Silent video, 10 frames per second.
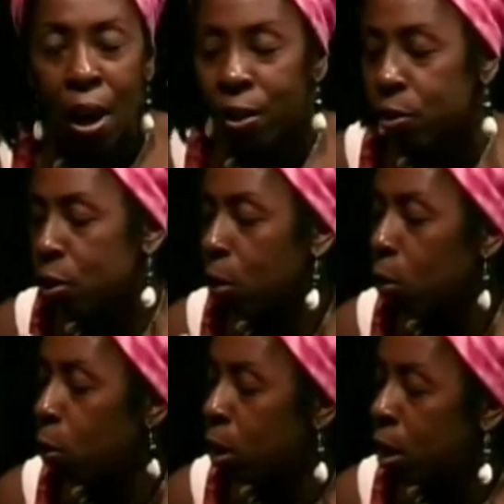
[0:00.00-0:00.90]
And
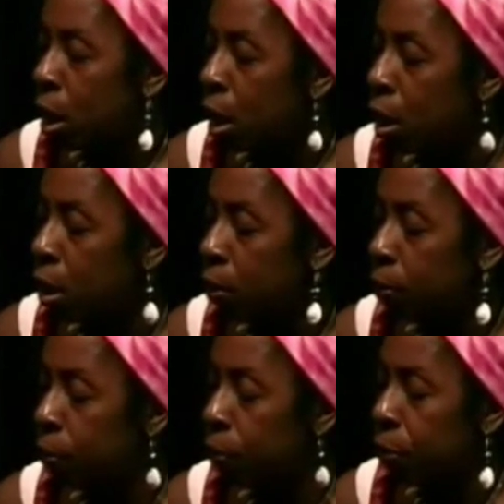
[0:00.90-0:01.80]
so
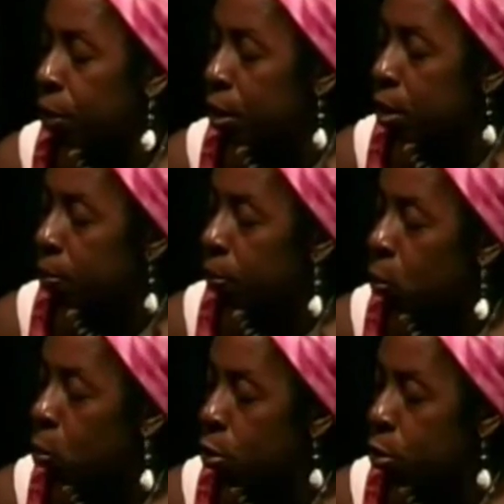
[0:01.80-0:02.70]
the
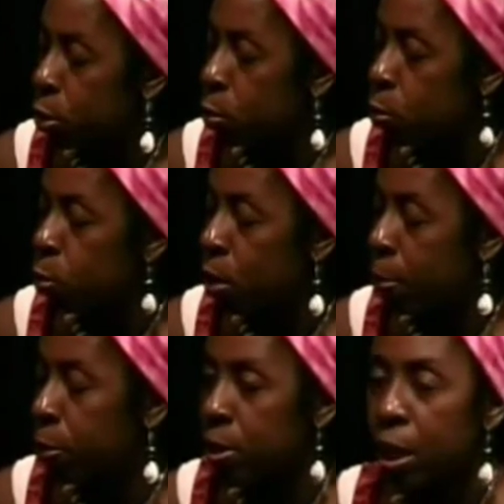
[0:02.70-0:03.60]
horseshoe
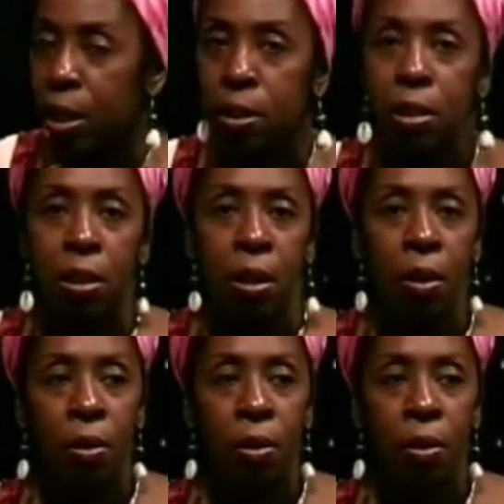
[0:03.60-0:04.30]
represents